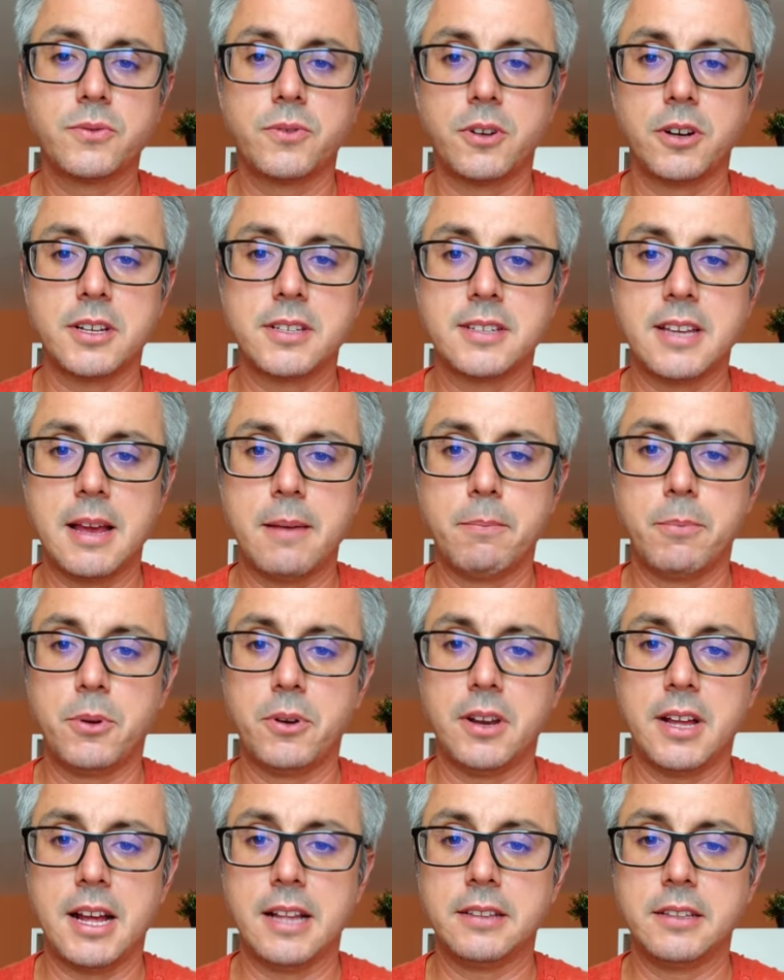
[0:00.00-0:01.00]
for
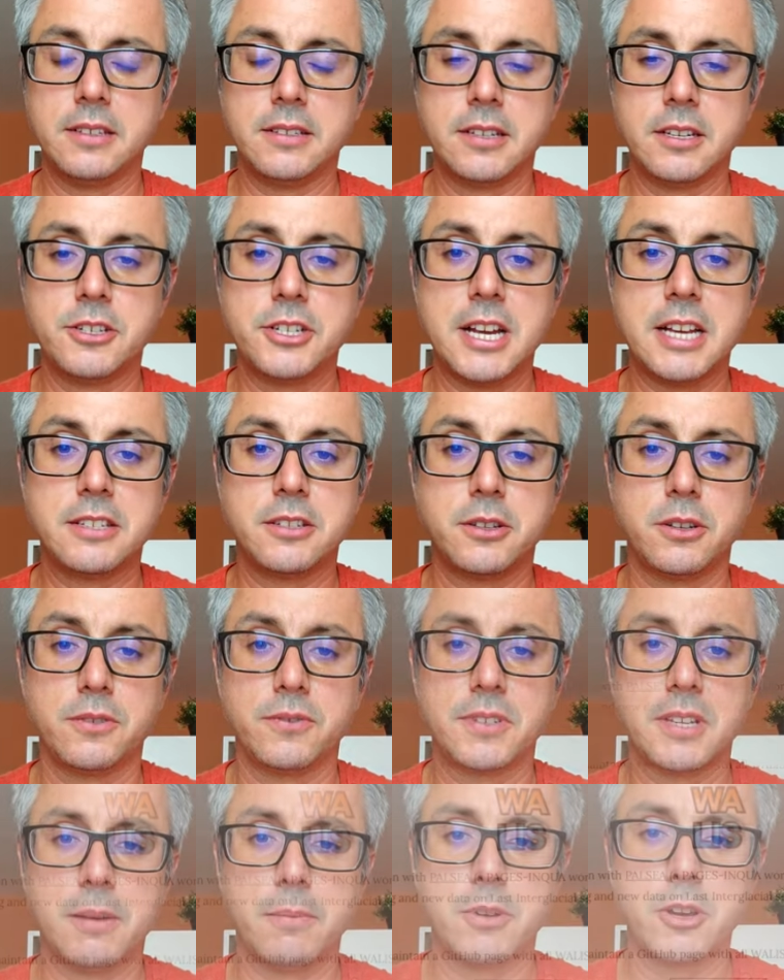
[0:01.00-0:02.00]
example, under suggestion
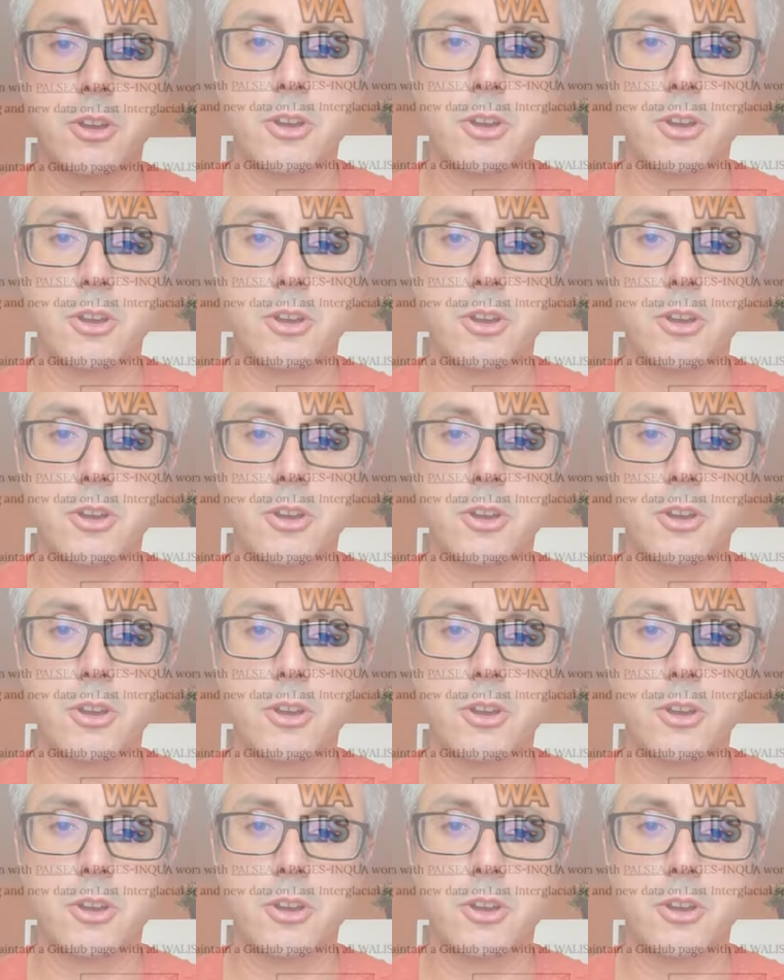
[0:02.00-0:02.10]
of some